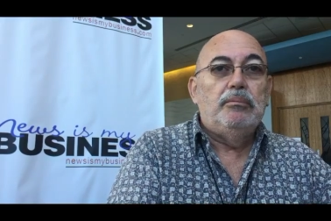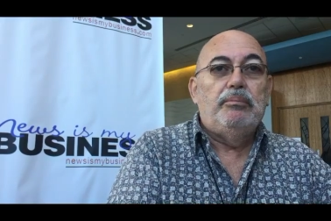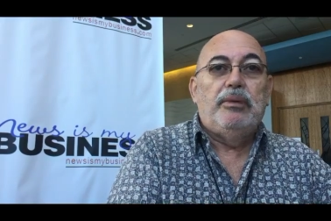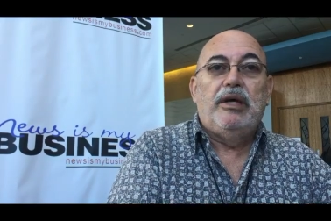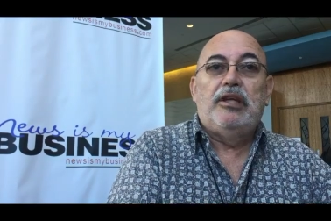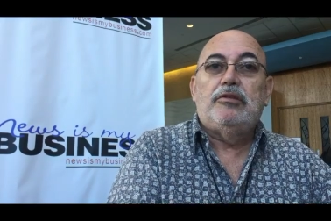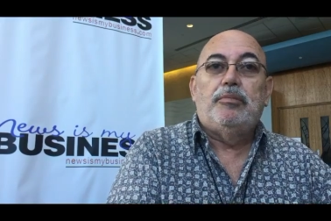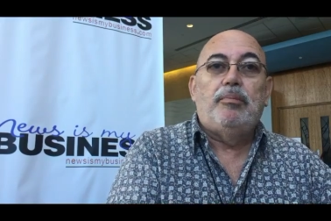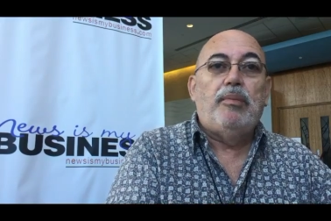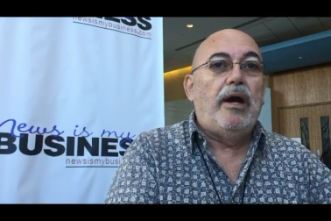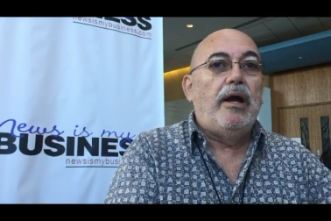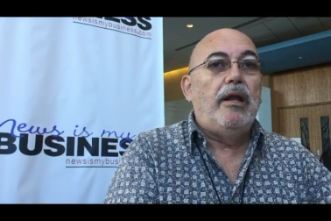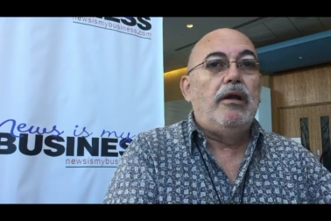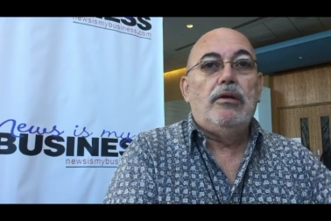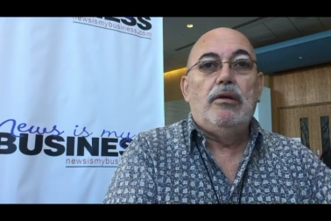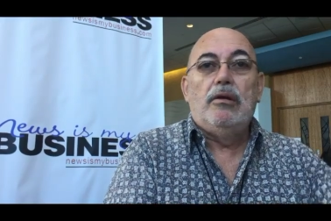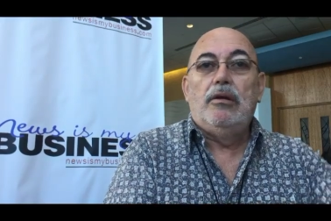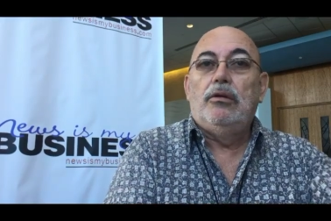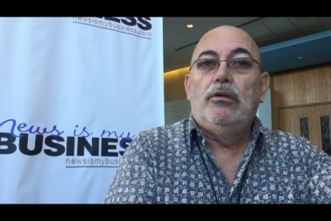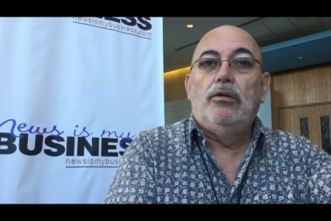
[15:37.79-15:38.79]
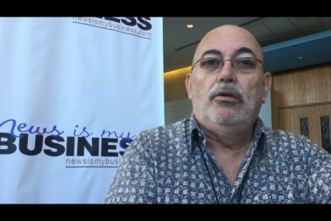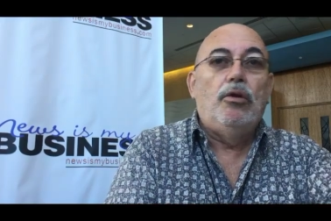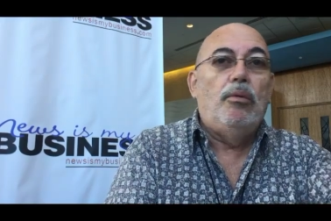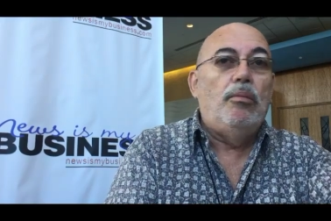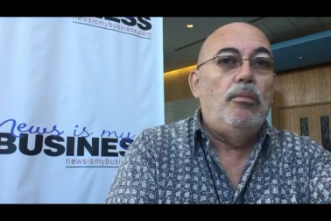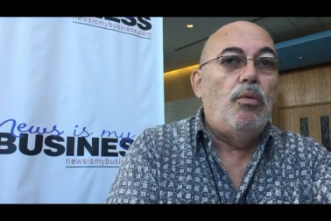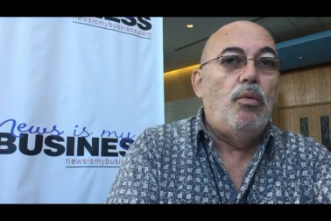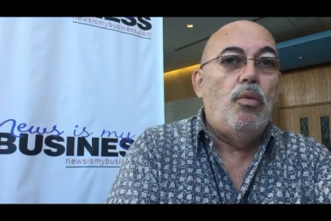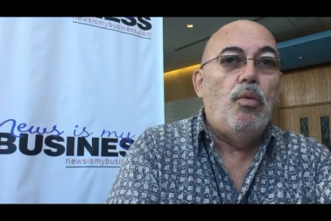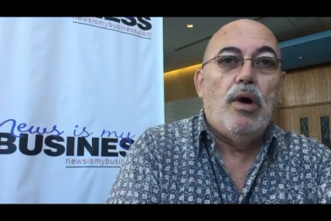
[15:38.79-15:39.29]
Best Buy
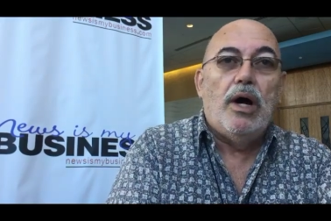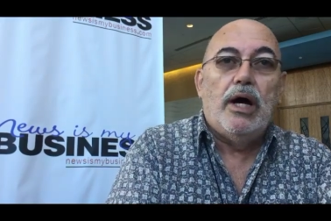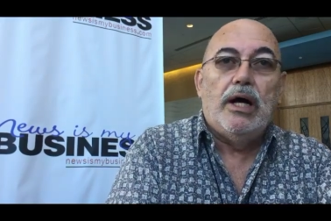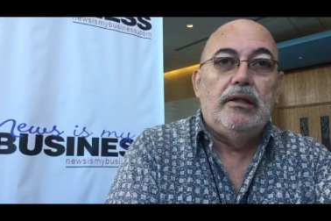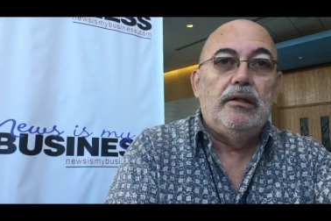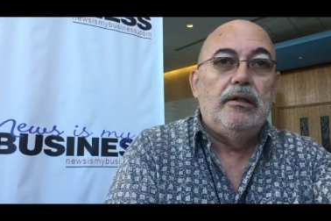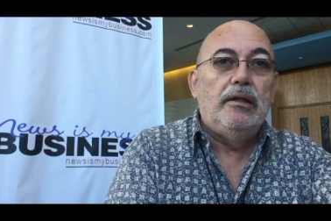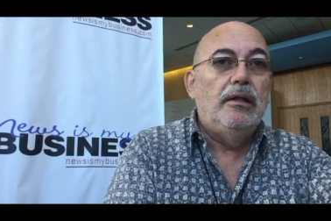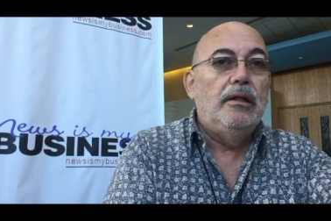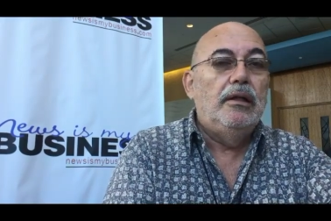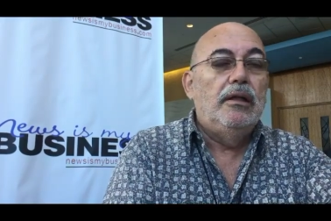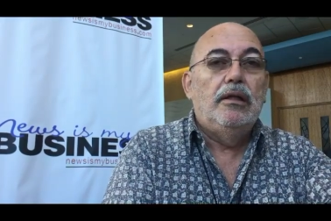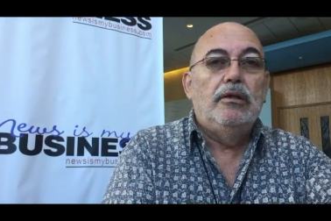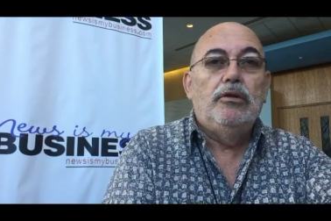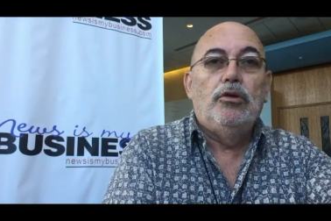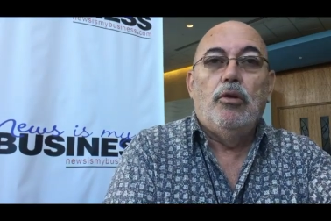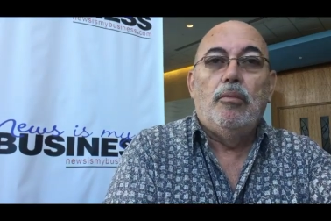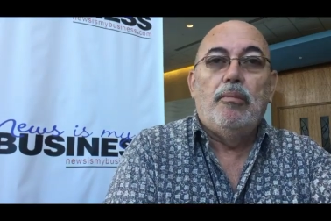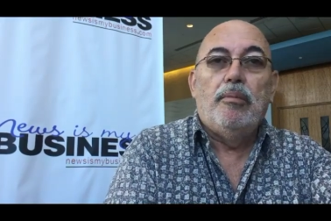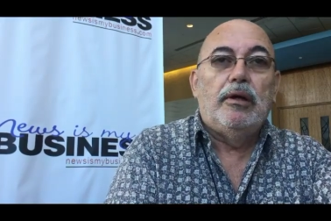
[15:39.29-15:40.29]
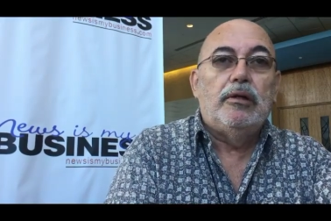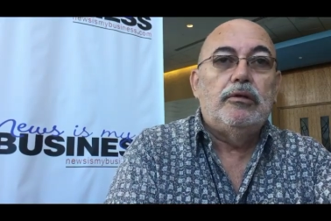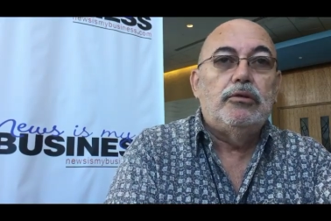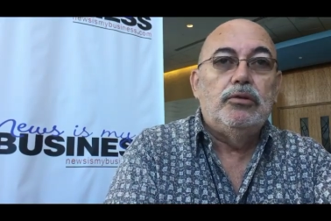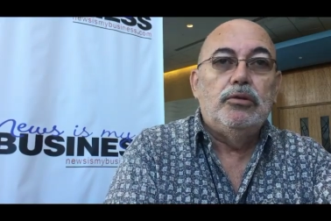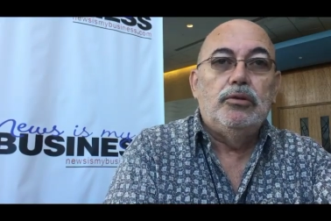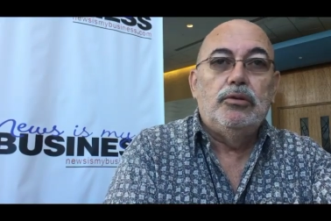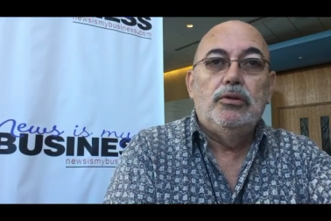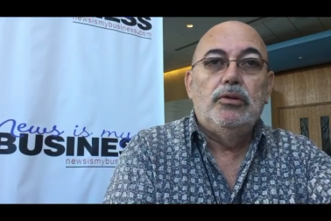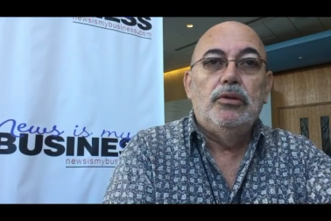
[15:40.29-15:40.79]
number one, mm-hmm. number
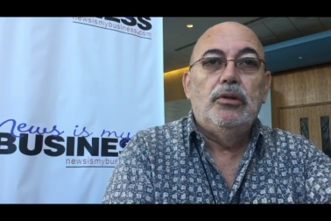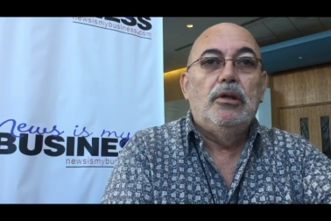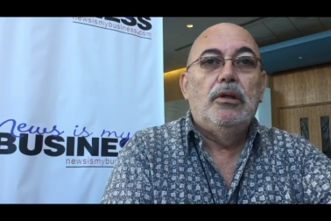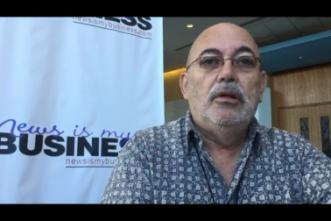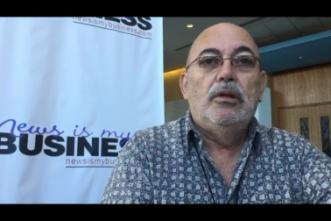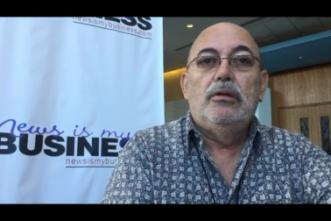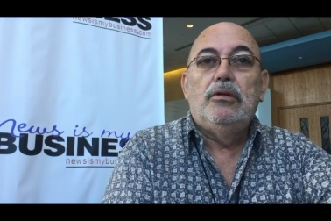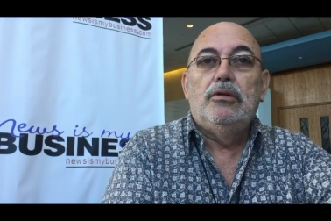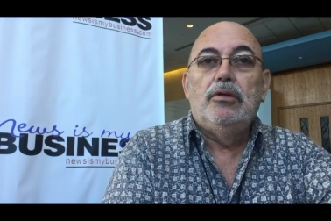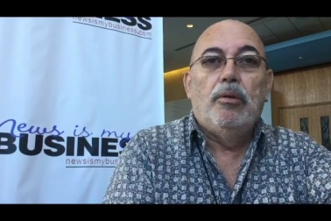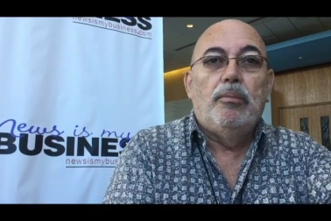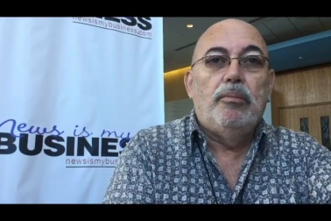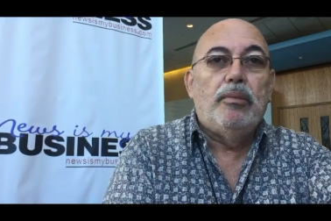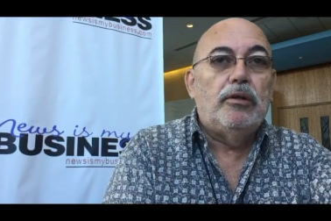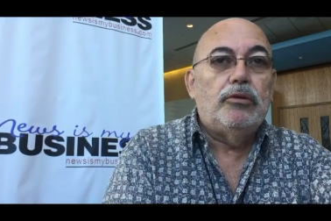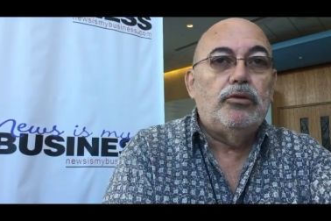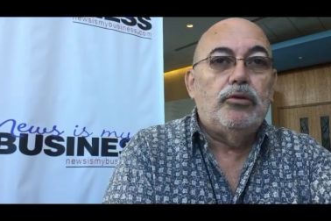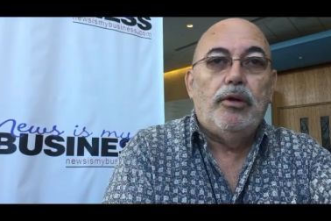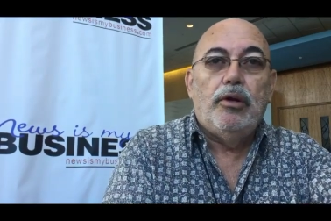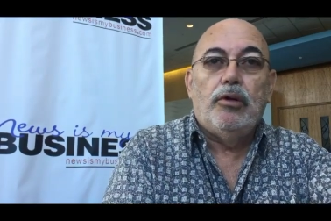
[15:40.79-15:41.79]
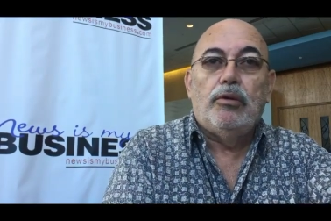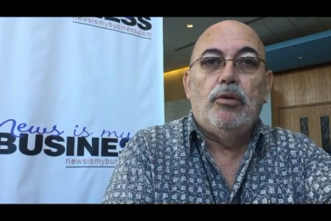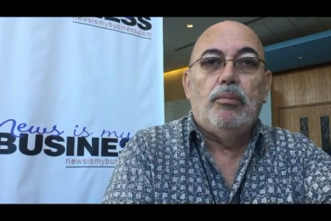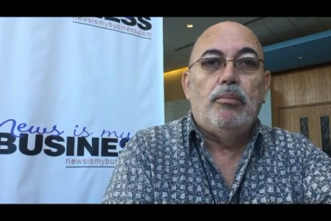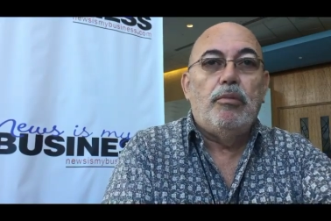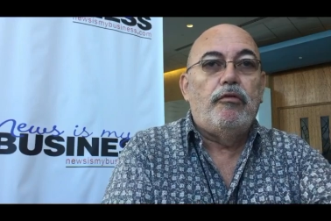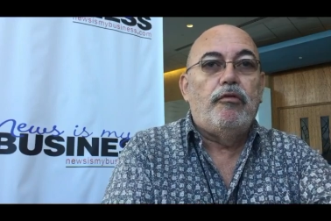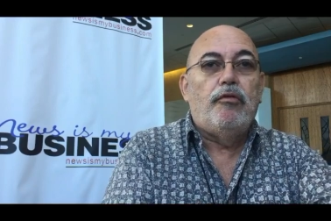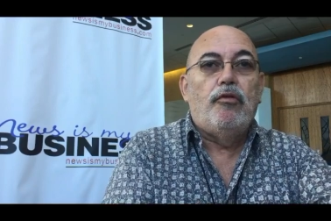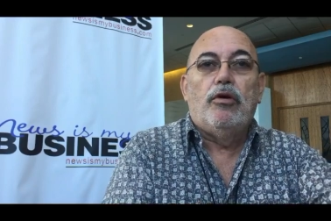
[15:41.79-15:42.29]
two, number three, or
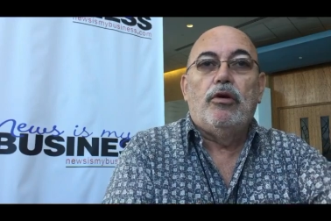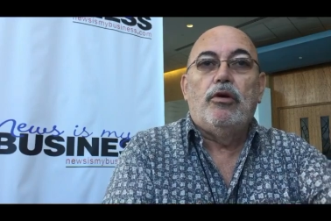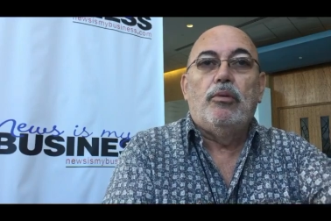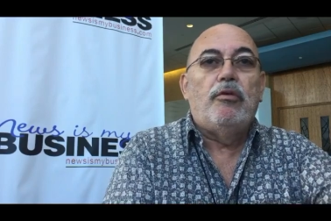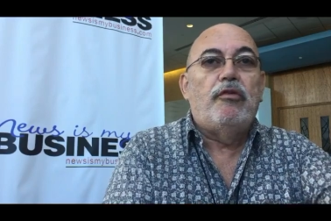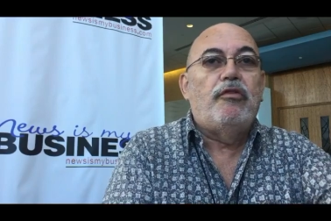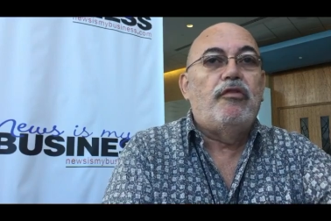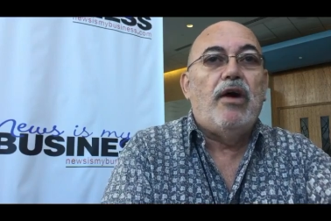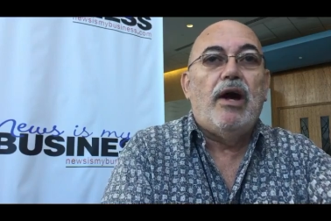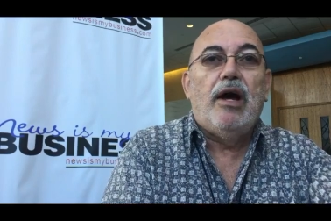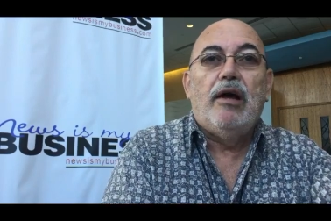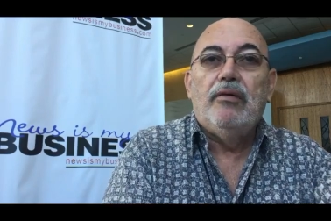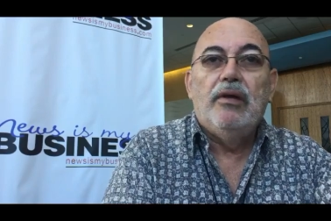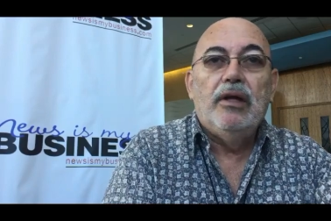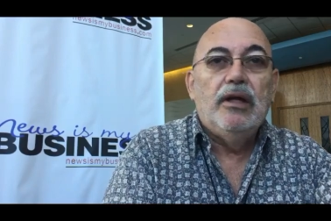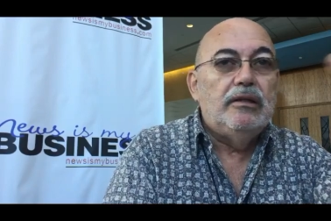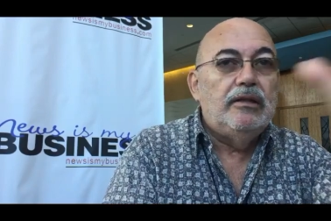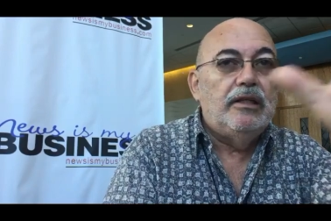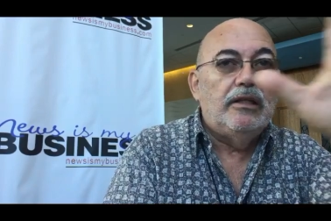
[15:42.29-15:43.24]
number four, number five.